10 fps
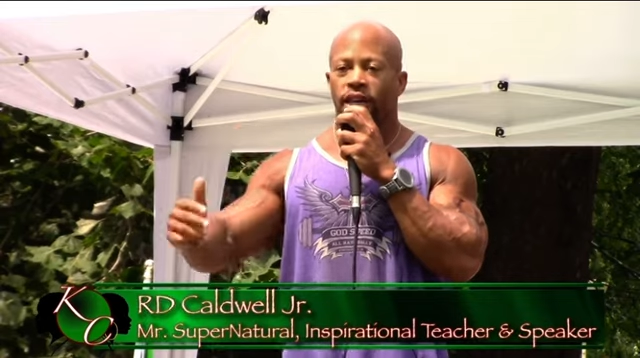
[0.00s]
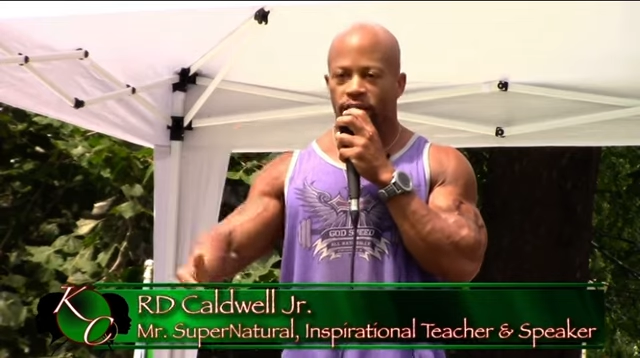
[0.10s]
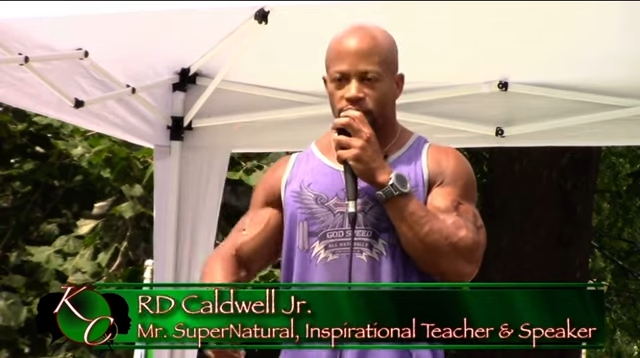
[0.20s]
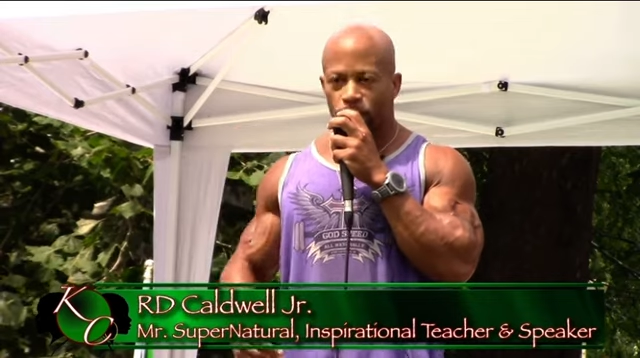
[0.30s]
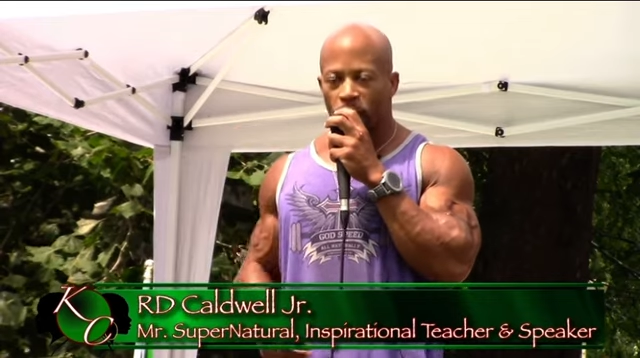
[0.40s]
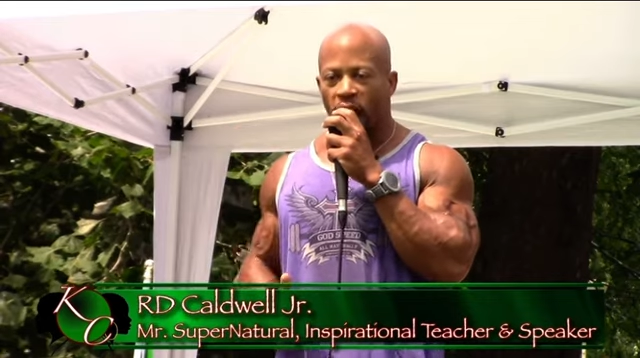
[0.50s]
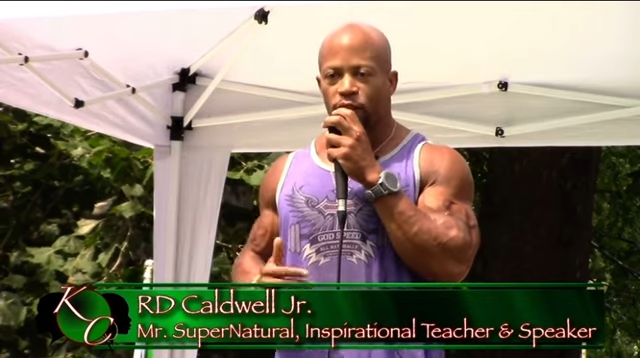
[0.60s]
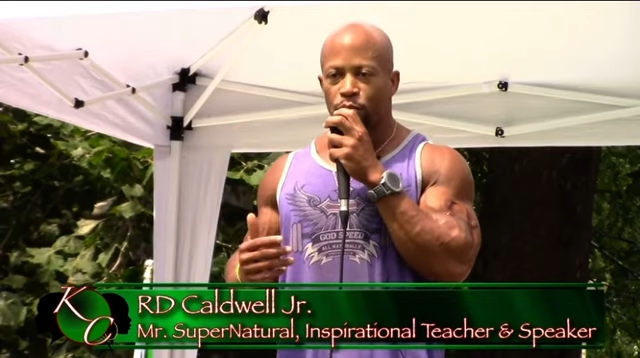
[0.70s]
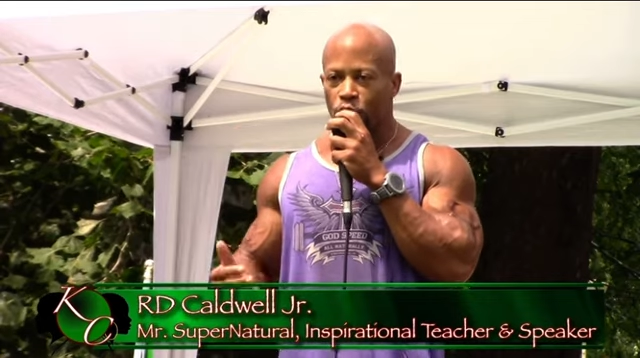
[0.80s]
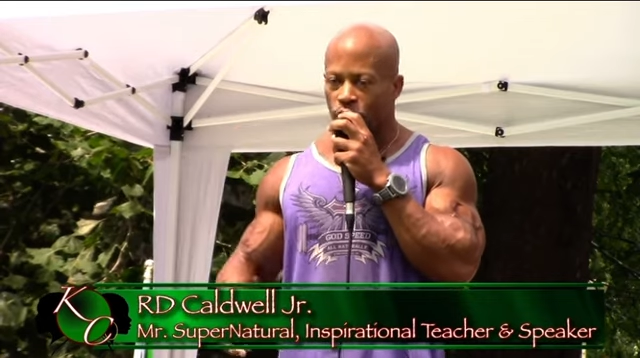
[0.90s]
Get the
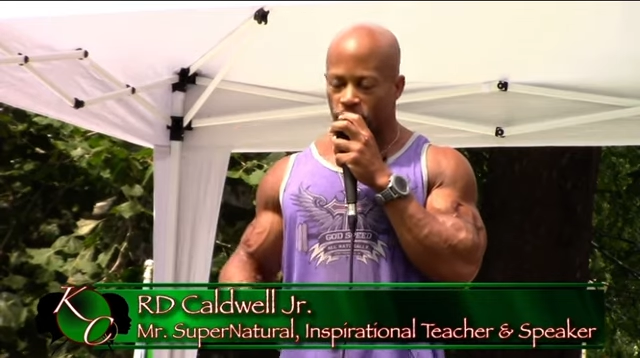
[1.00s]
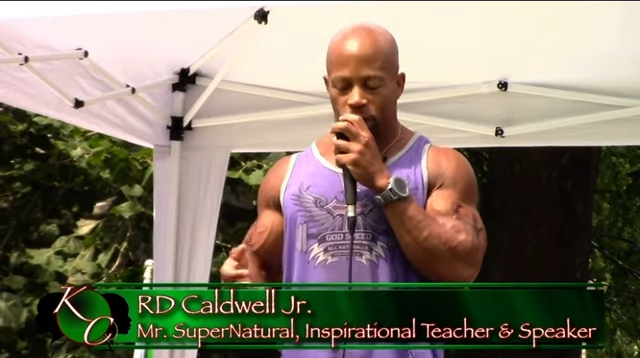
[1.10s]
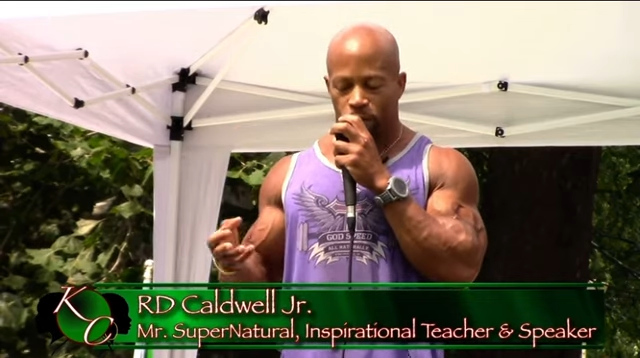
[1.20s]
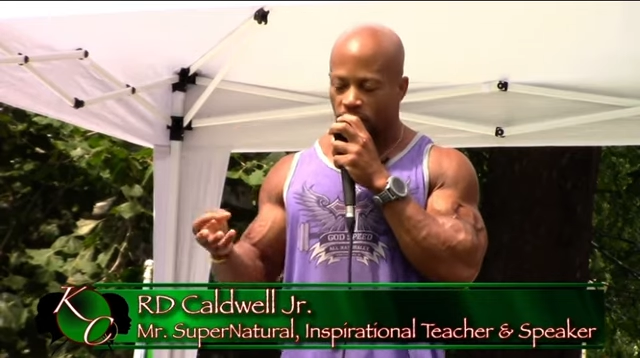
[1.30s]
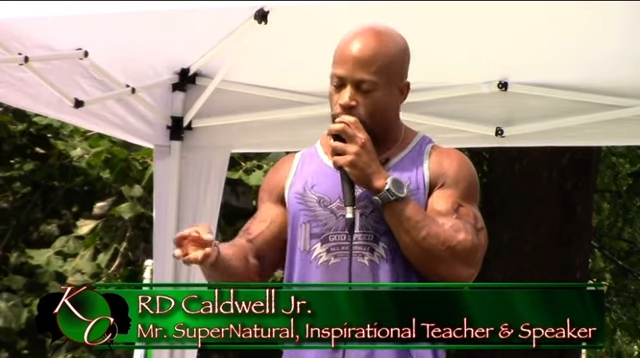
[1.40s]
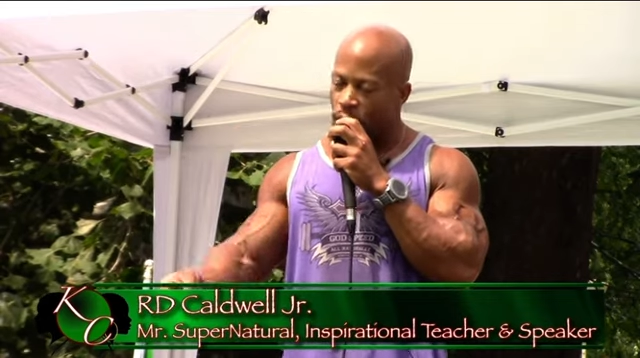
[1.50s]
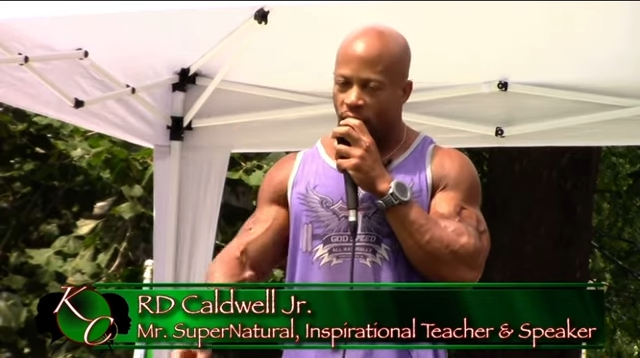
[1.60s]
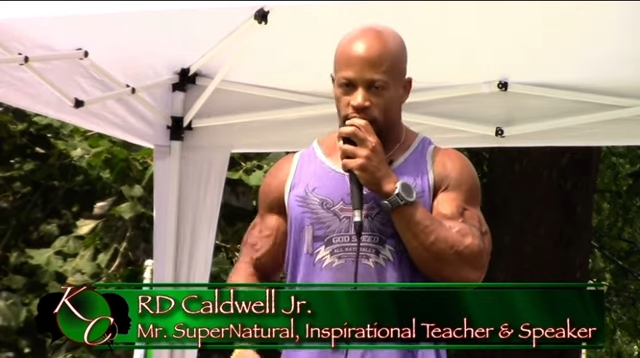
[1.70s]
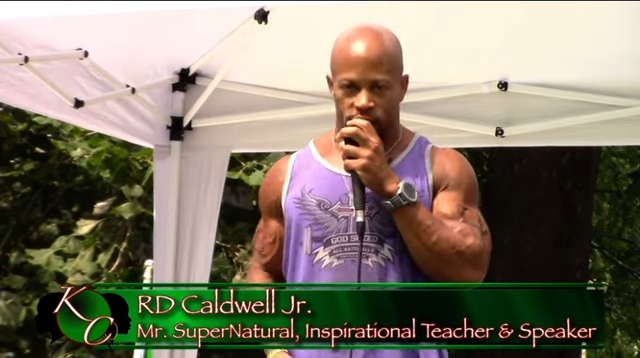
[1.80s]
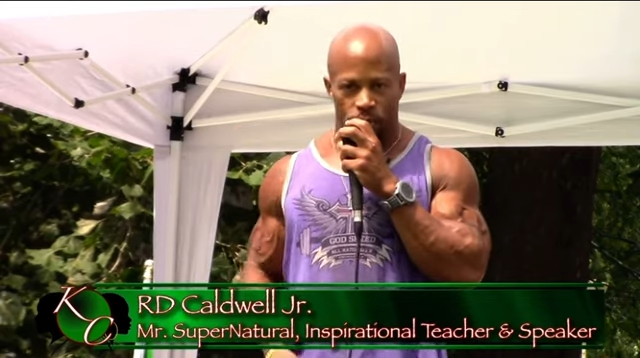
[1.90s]
body movement. Play
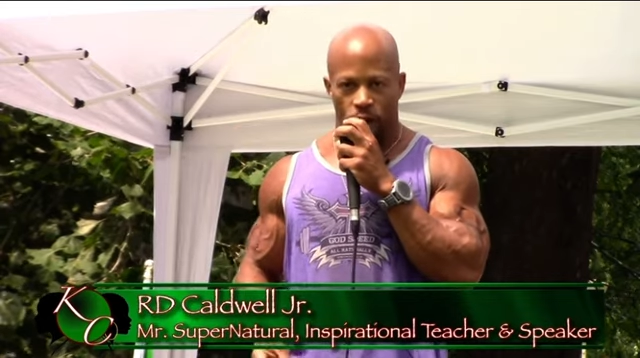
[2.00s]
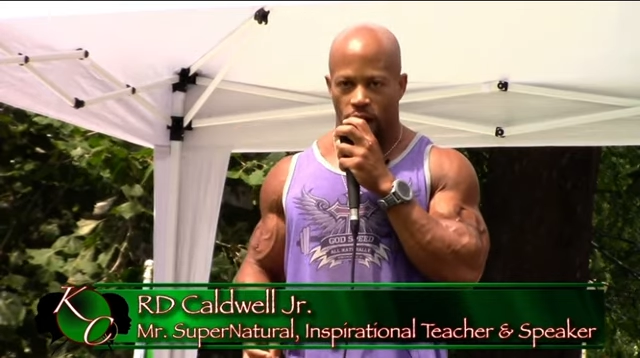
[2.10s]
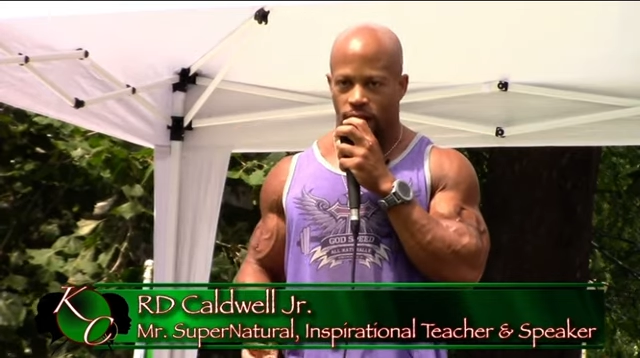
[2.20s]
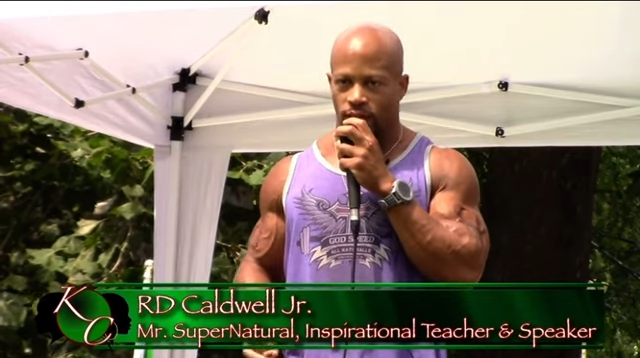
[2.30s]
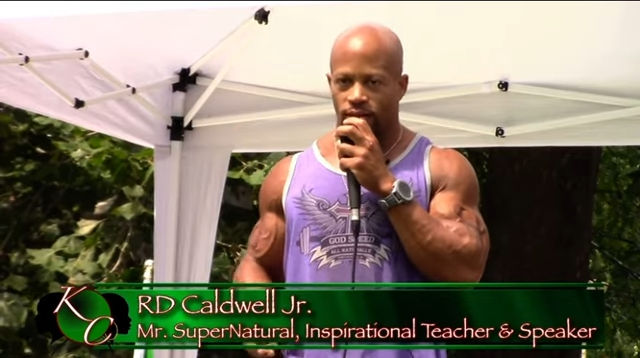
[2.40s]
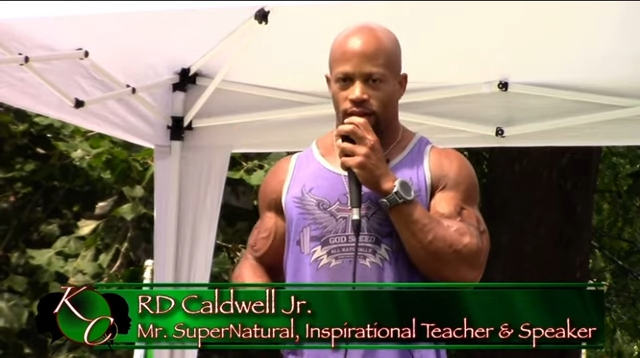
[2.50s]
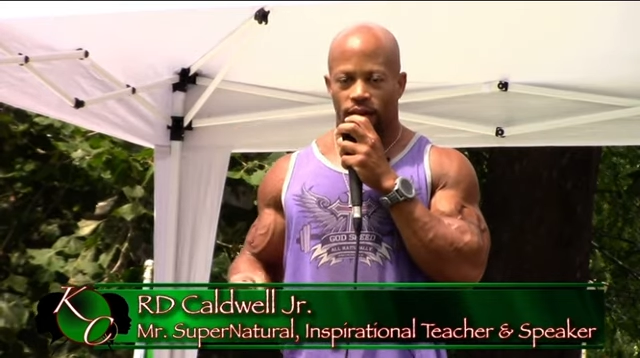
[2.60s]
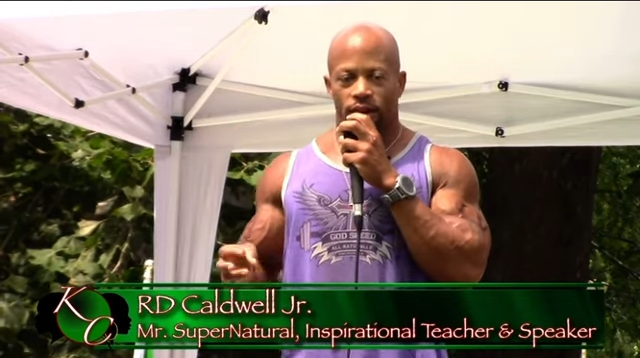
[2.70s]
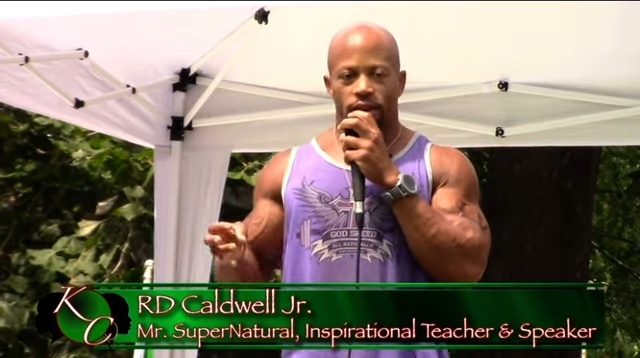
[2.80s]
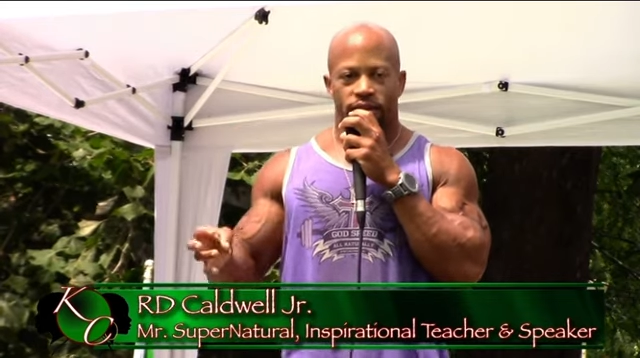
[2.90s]
basketball,
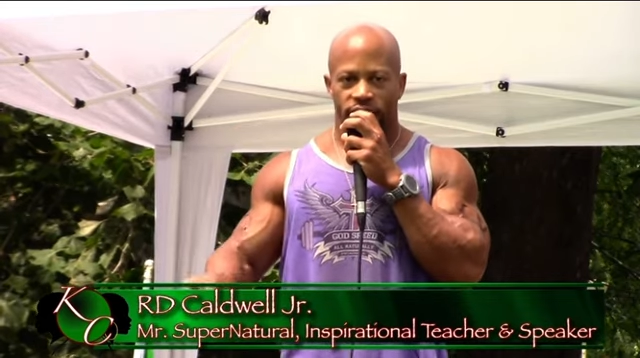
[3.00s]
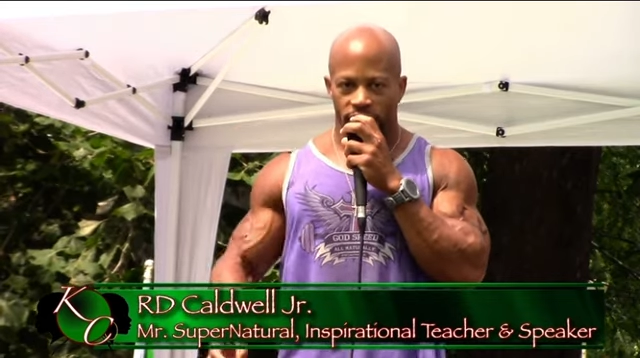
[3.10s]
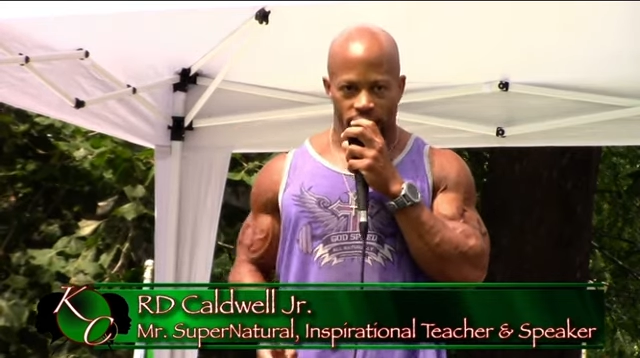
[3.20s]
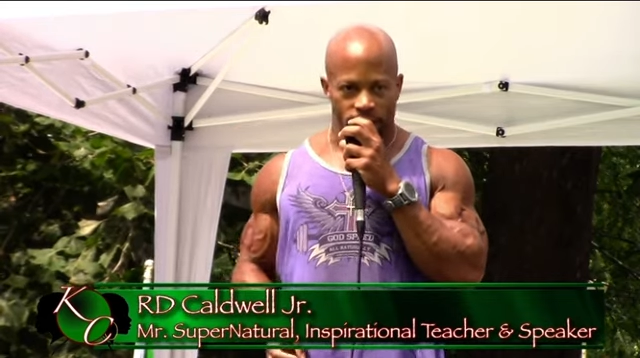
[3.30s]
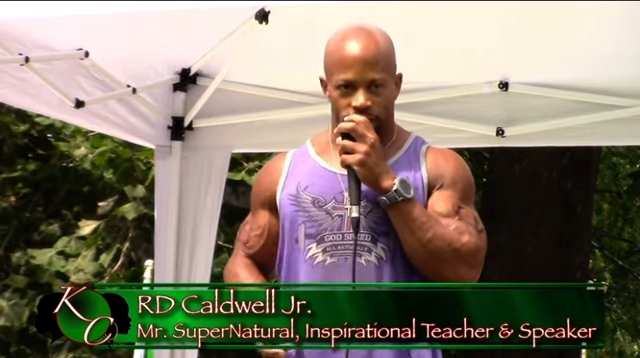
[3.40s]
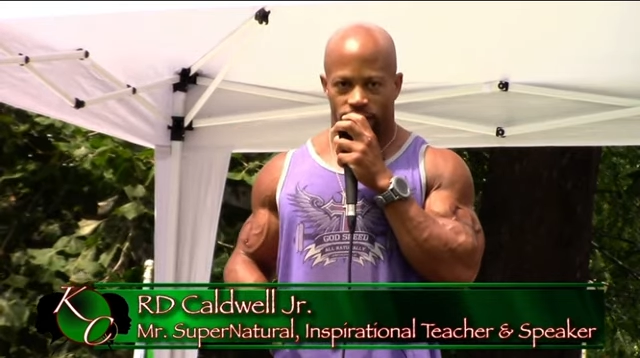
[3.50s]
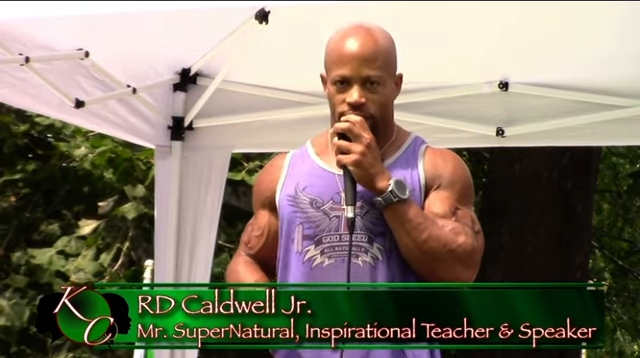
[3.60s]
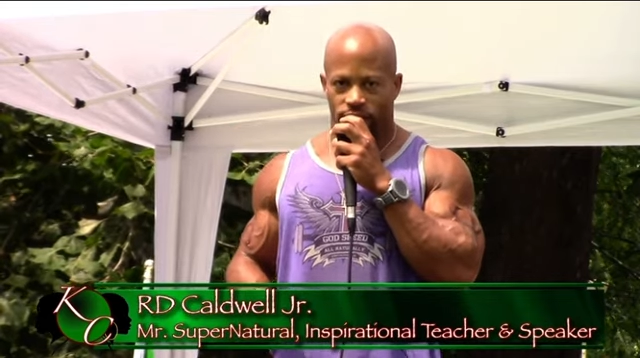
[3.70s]
tennis,